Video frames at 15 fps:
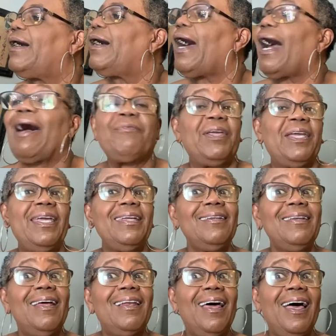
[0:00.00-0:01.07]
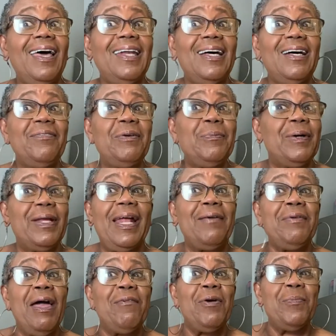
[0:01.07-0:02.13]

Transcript: I've eaten a lot of them, but I've never